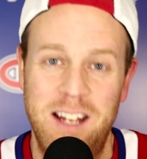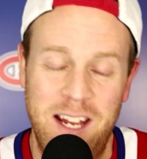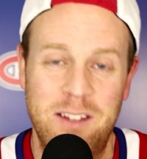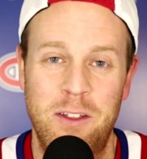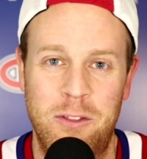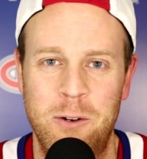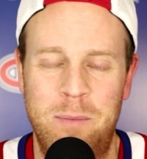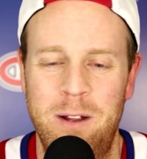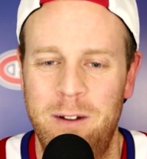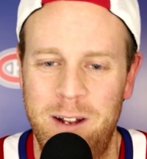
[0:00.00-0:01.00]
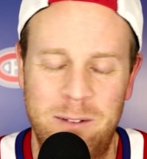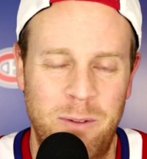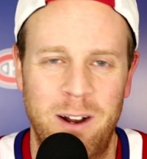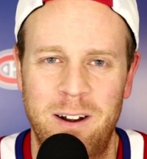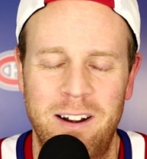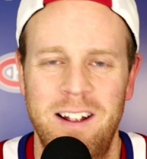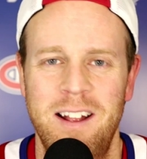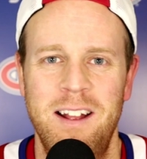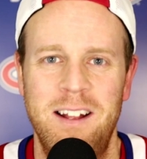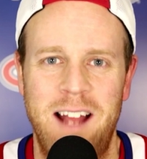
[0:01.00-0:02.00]
in the third period where
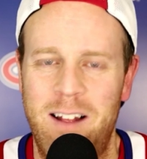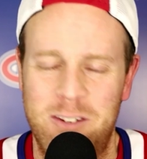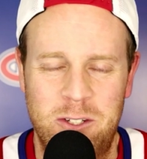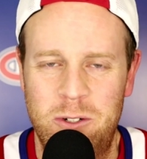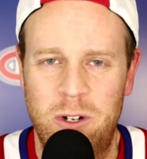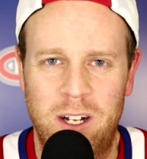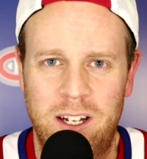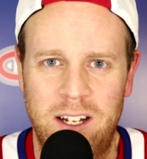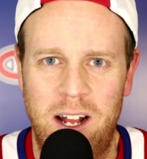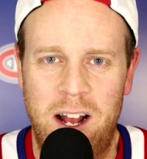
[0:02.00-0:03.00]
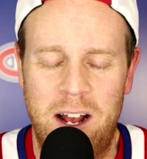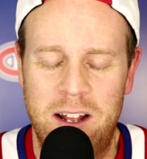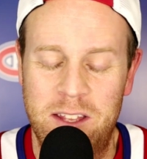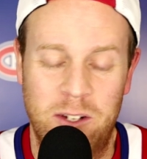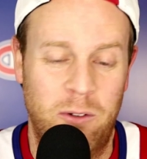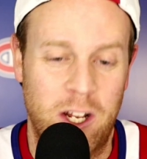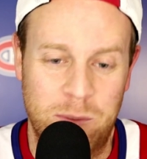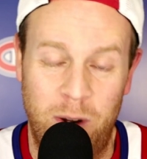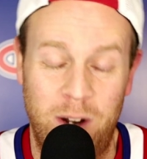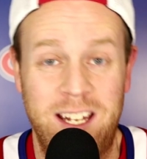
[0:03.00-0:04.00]
Alex Newhook hit the
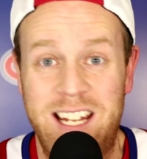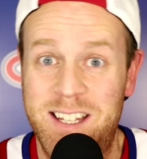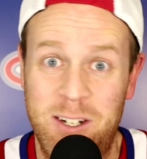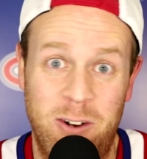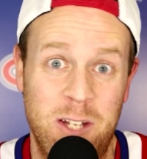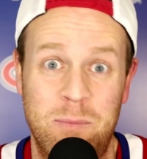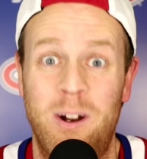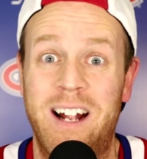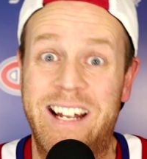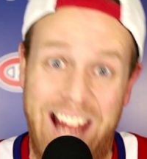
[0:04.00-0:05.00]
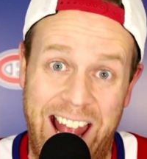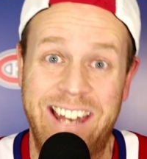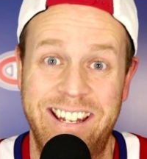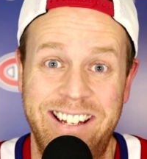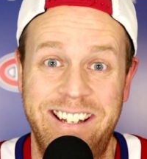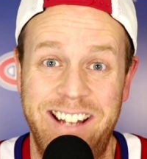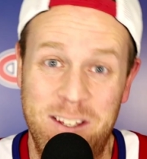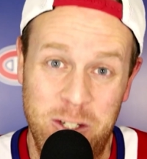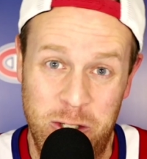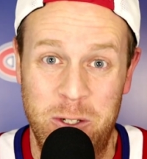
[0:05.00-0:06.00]
crossbar, and then he hit the crossbar again
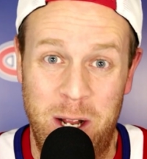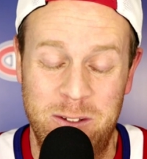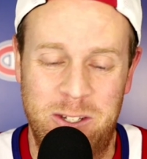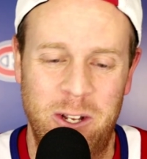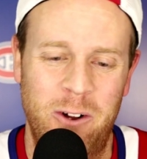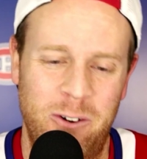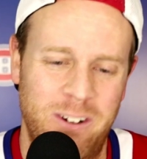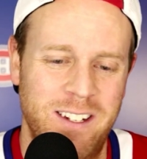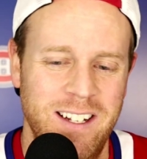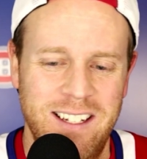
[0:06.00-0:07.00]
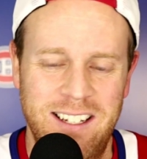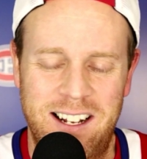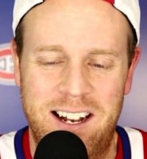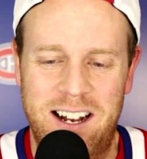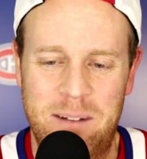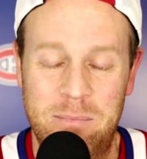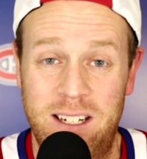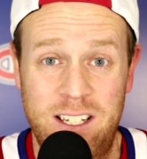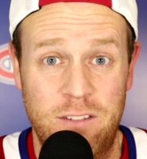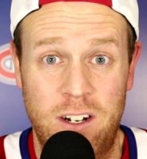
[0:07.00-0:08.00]
in the shootout. So
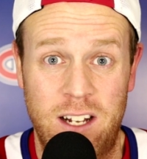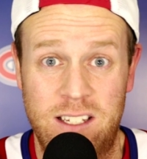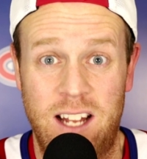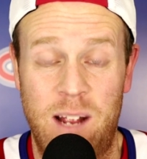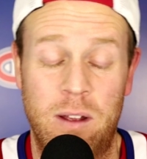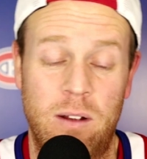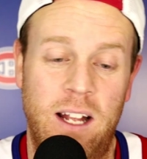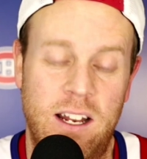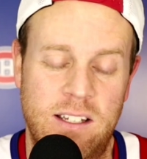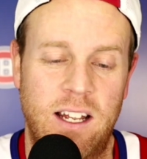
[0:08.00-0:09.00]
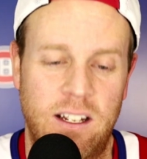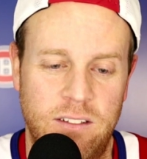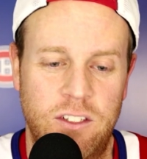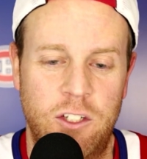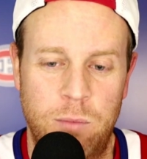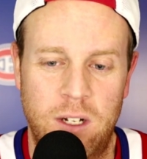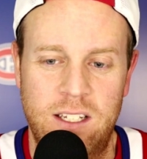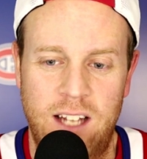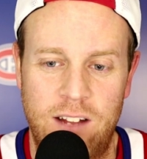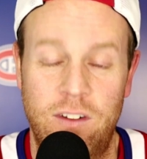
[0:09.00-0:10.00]
he's a very nice guy, by the way. I got to say, super
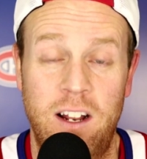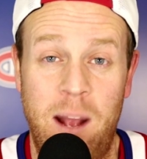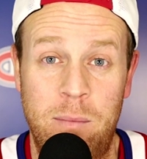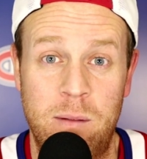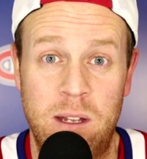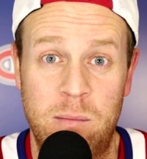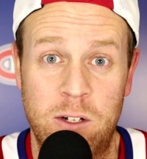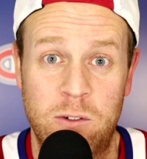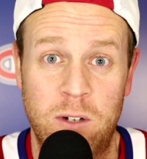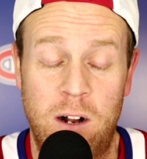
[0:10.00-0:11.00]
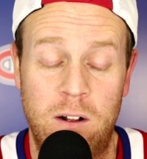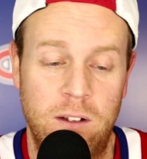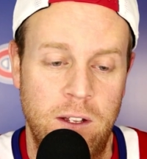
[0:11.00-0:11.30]
nice guy. Very happy to be in Montreal,